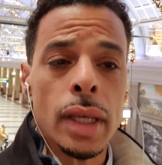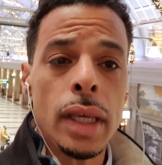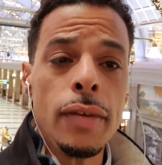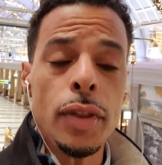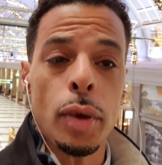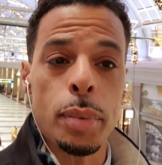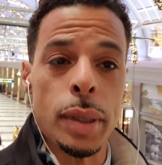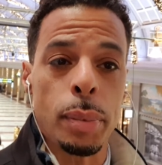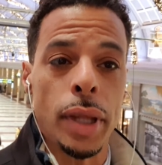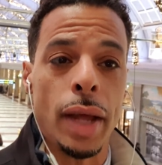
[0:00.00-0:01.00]
Even though
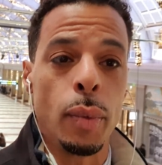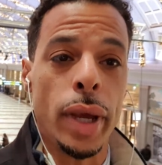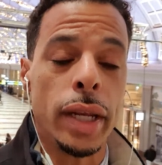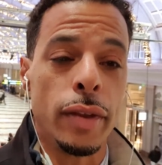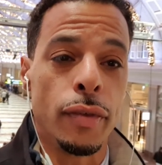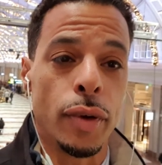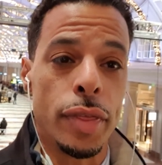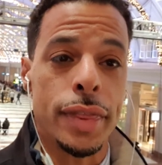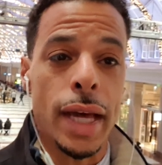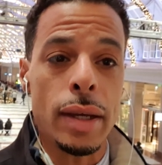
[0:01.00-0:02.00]
people had waited for
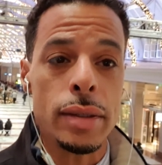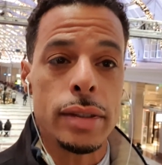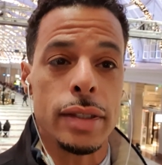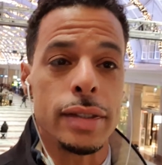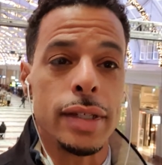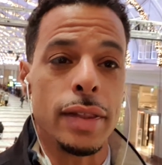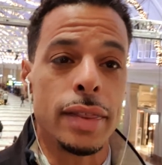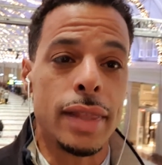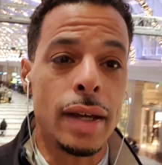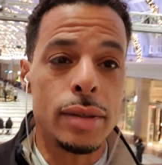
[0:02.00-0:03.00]
thousands
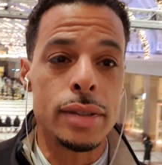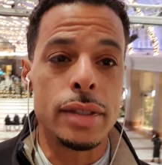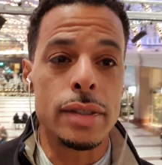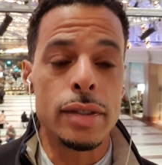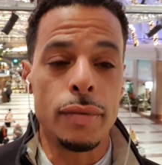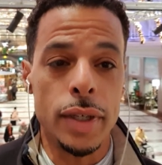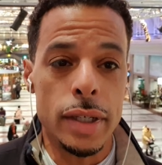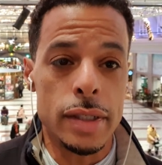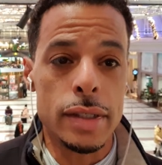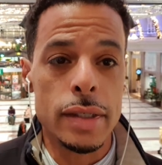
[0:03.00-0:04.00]
and thousands of
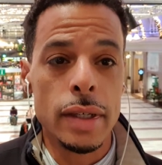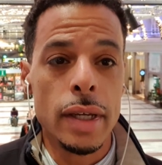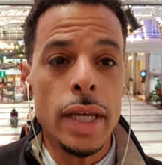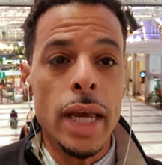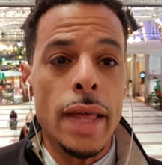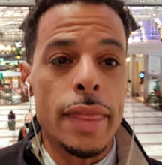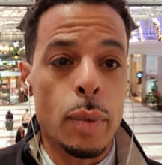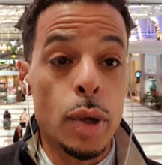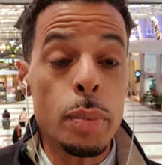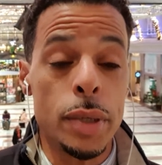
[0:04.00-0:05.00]
years, there
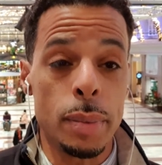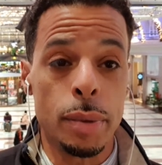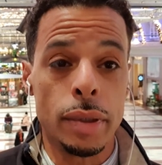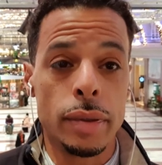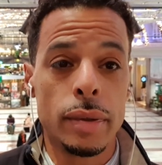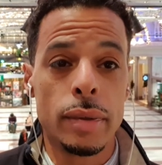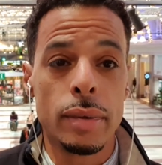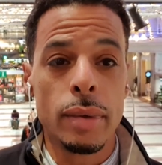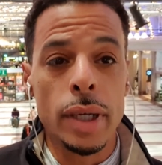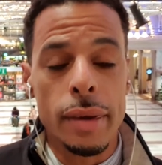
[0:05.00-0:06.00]
were people
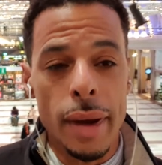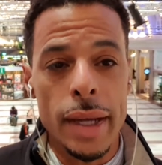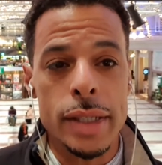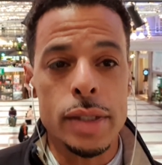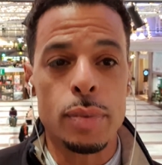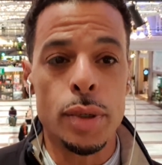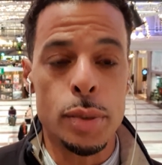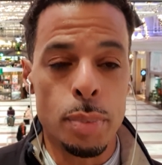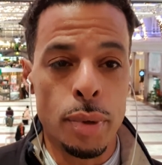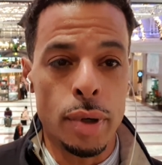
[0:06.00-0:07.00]
when Christ was
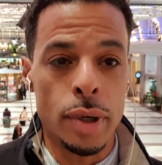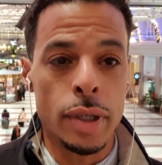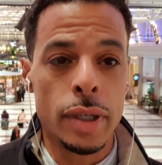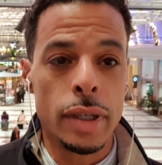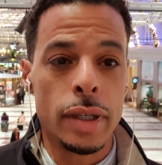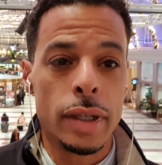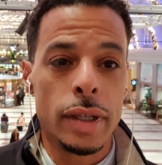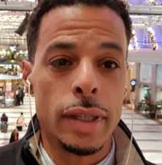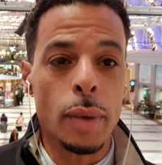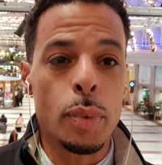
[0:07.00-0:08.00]
born
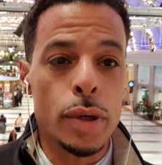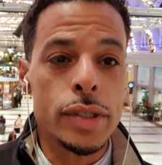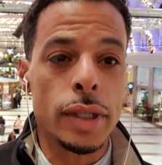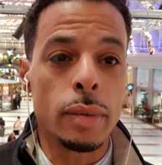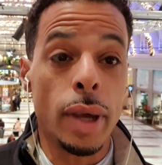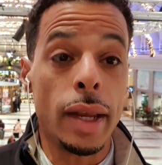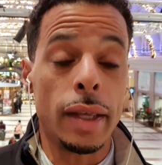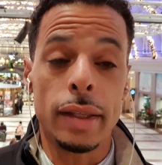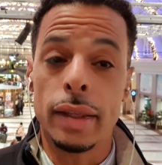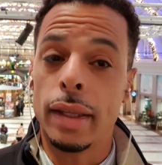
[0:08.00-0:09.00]
that were still
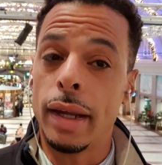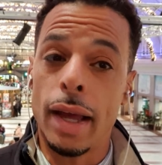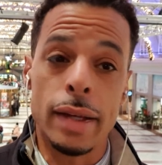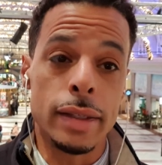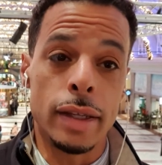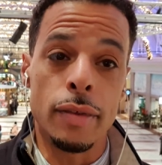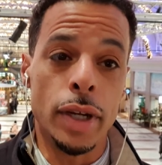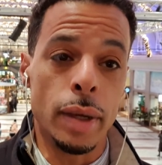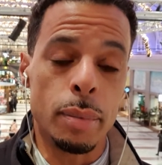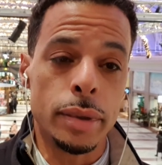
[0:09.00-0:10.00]
waiting, that hadn't given up.